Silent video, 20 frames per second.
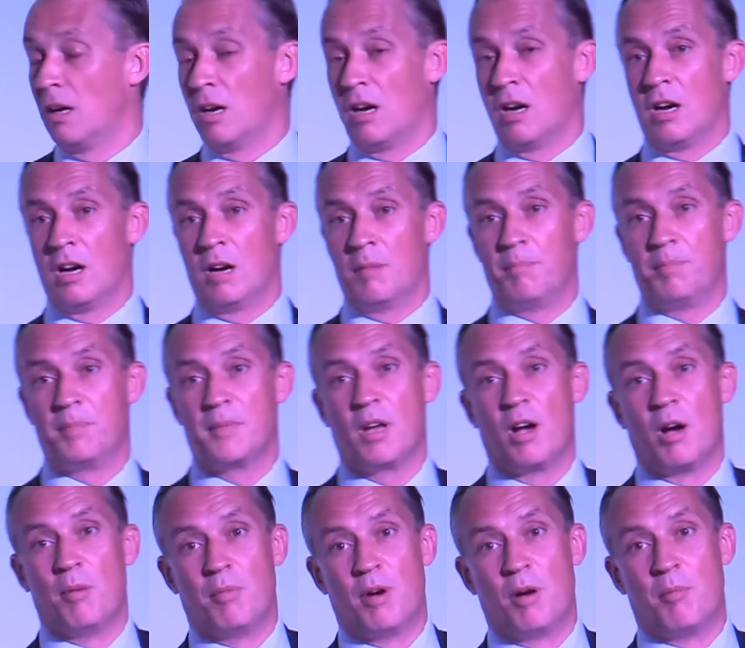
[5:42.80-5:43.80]

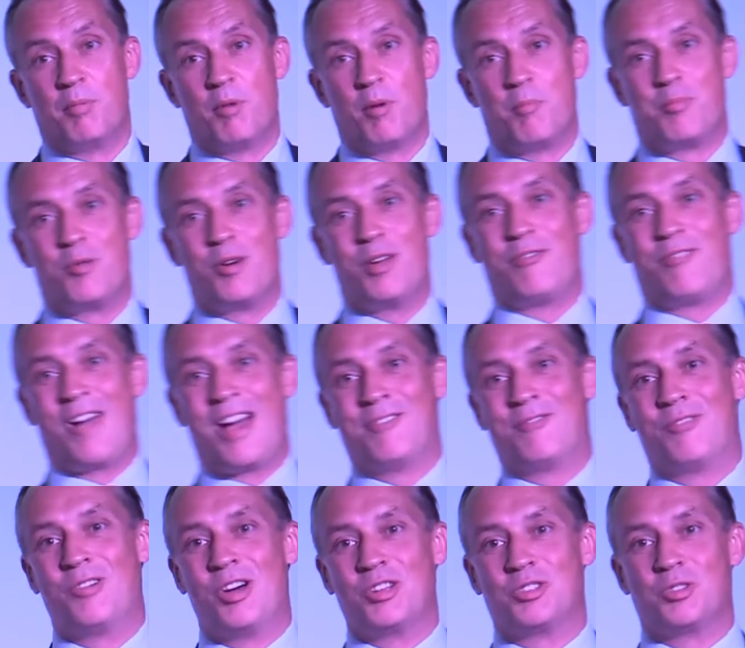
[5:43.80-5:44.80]
A brief
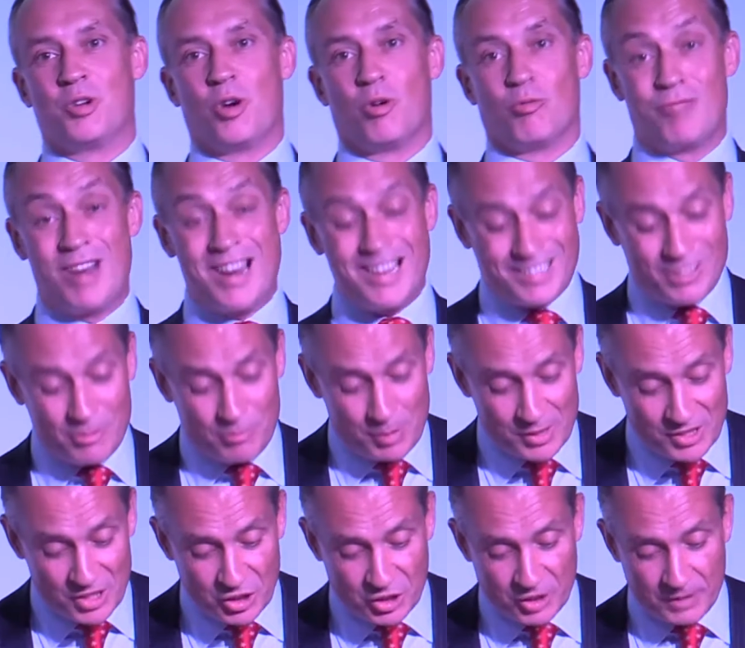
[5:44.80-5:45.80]
advert on our relative
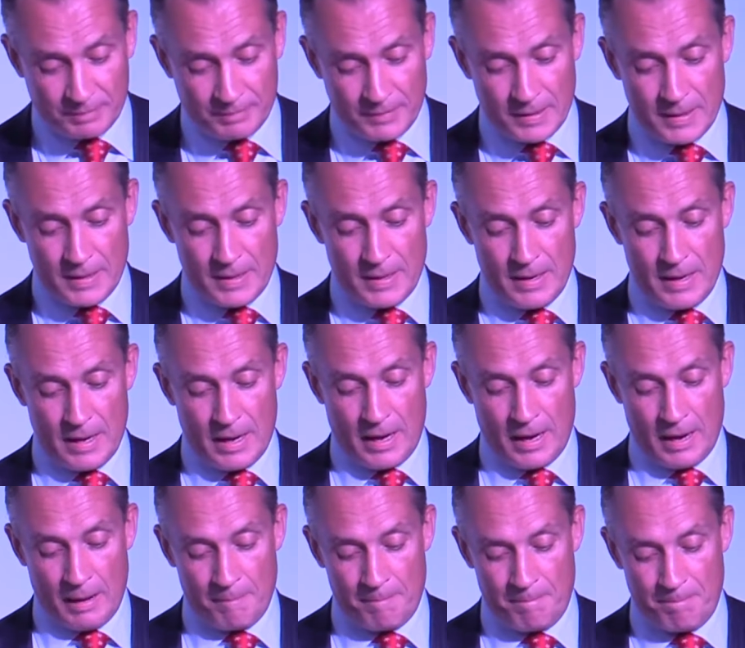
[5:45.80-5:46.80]
position.
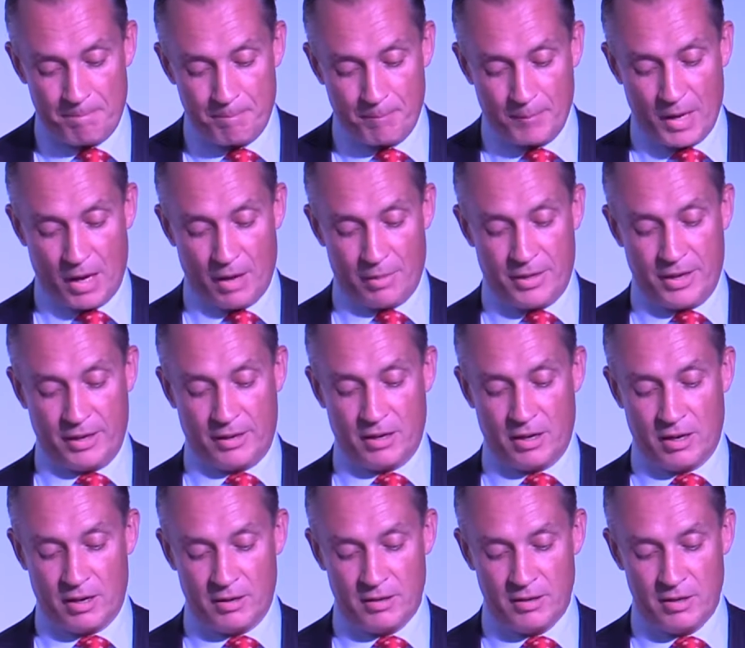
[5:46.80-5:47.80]
I think
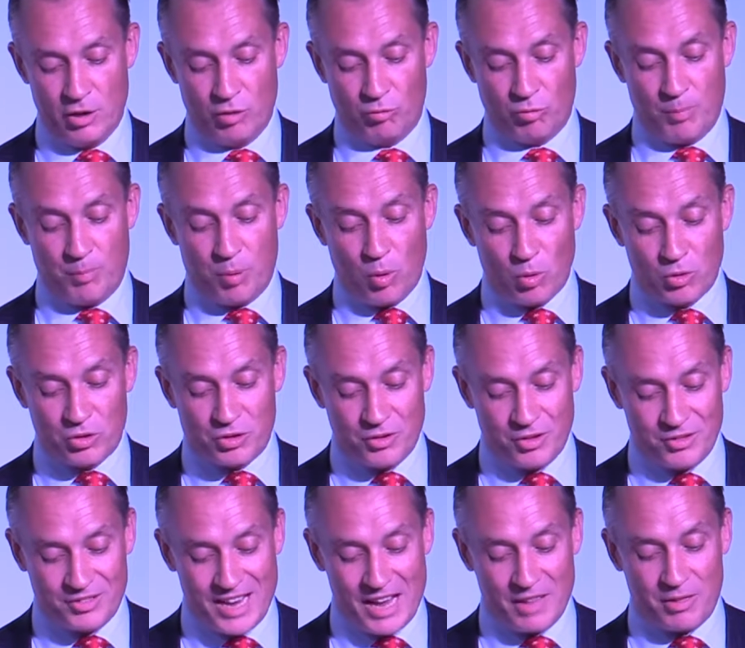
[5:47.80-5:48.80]
reports of
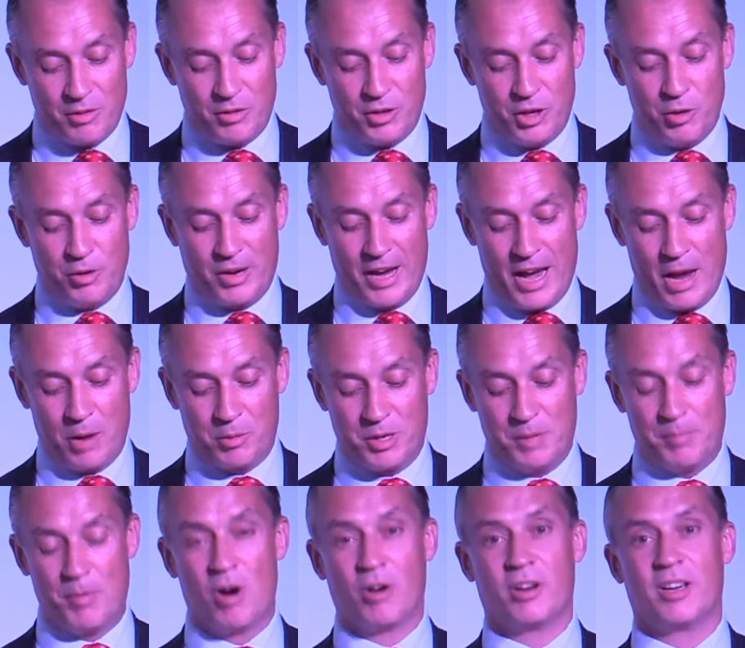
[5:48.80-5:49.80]
the death of the UK
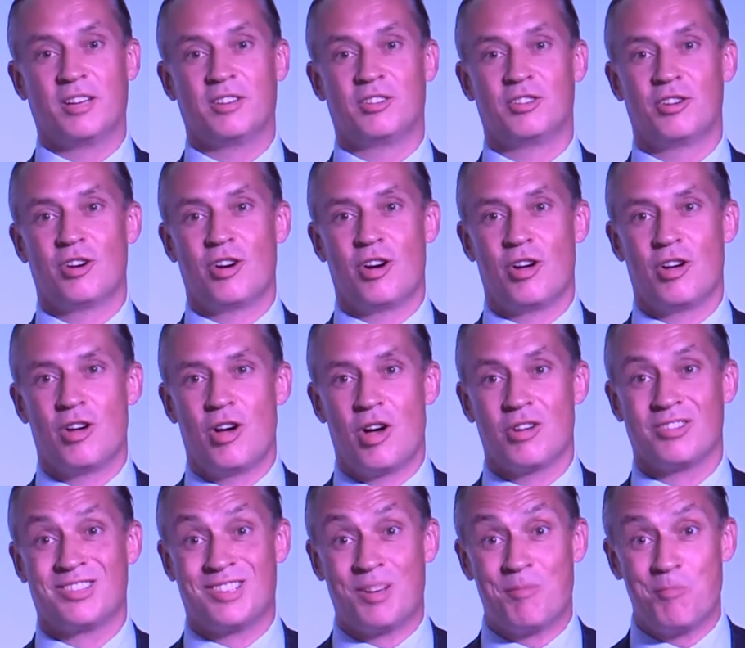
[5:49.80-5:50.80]
equity market
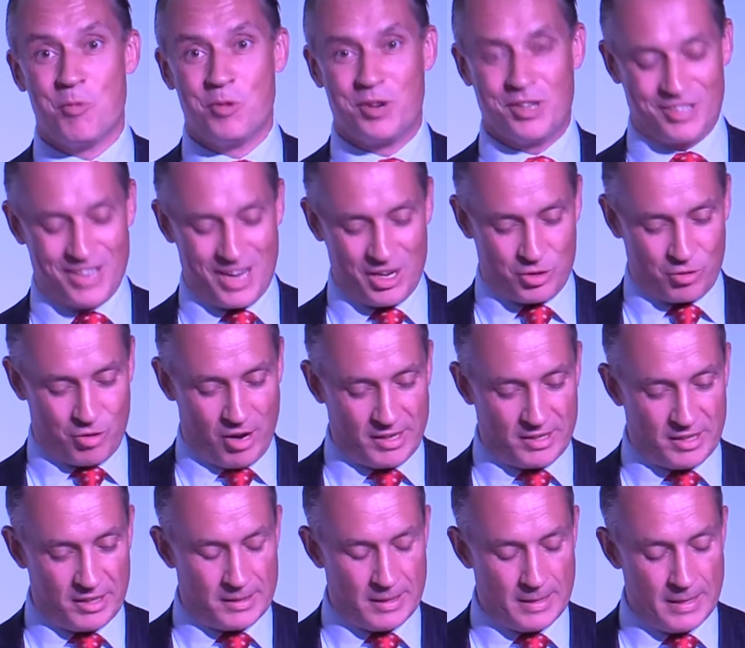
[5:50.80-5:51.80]
are somewhat
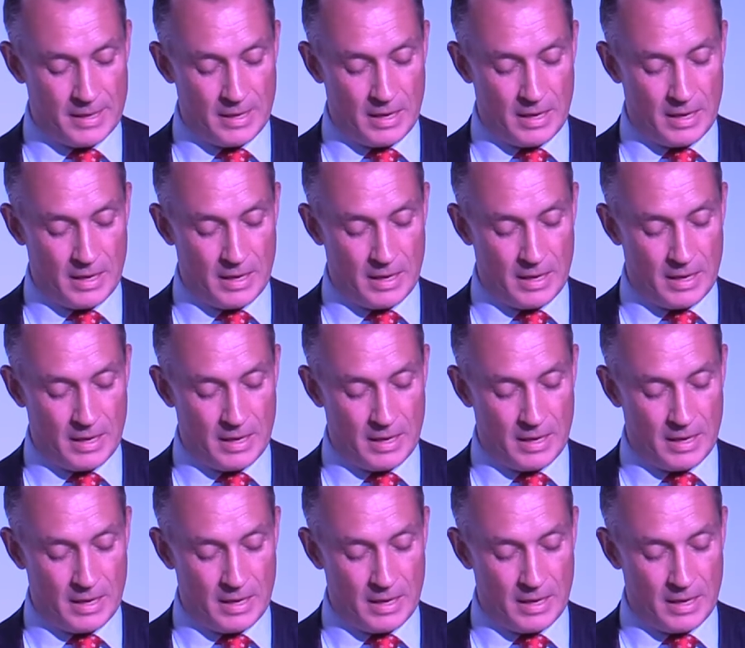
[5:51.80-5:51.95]
exaggerated.